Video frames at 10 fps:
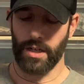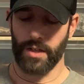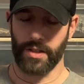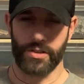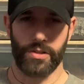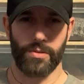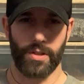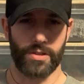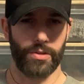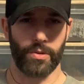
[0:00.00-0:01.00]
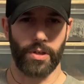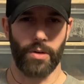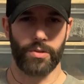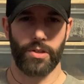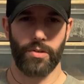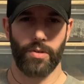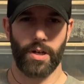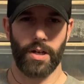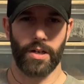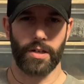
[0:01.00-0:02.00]
it's your
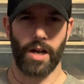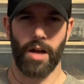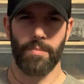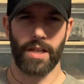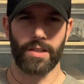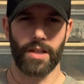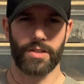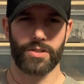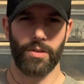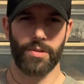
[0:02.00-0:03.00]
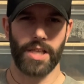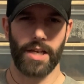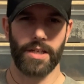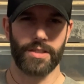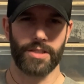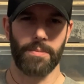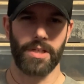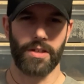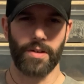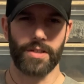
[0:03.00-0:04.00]
go-to, comment. Let us know what that is. I'd be
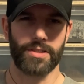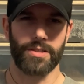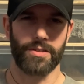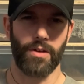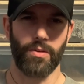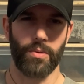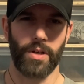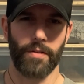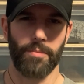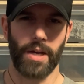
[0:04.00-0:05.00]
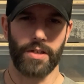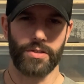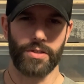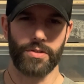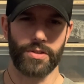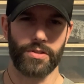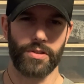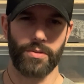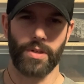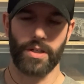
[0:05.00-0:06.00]
interested in knowing what everybody's using
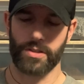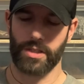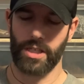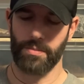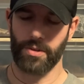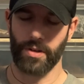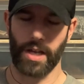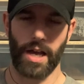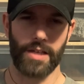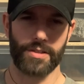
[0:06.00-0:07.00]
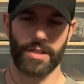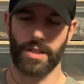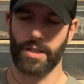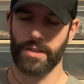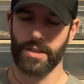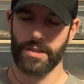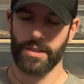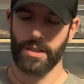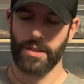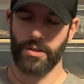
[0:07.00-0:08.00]
to keep their guys,
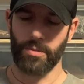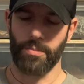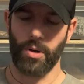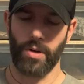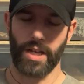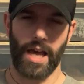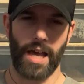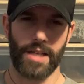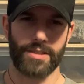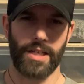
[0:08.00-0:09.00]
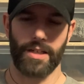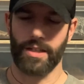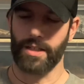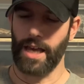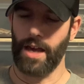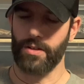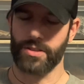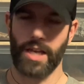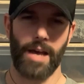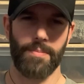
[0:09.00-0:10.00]
their boa guys and gals
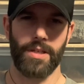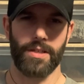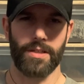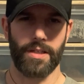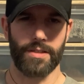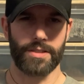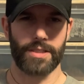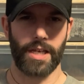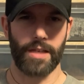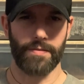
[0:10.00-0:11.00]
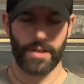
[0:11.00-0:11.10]
happy and safe.